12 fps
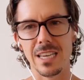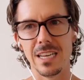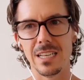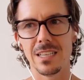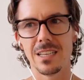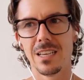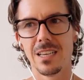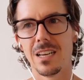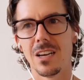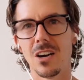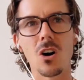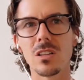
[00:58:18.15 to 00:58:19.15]
And it
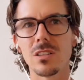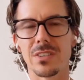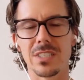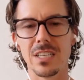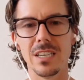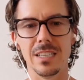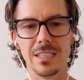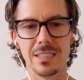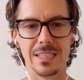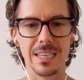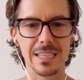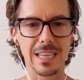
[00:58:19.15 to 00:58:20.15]
all of a sudden
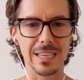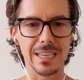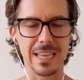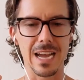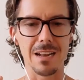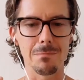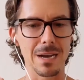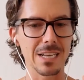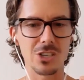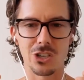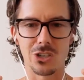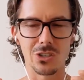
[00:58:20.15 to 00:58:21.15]
did like that
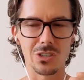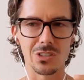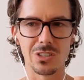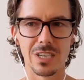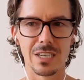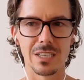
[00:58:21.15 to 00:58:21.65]
magical